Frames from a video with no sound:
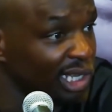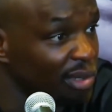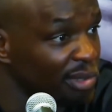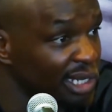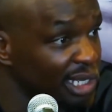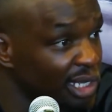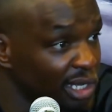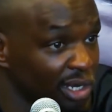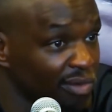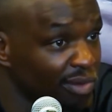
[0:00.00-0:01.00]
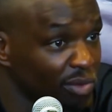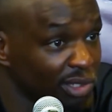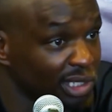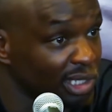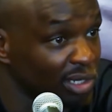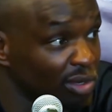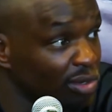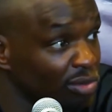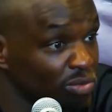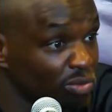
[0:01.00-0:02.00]
I'll be there. You know, if he wants it
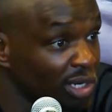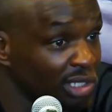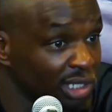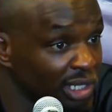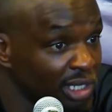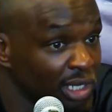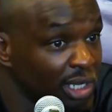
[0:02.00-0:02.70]
long, rangy,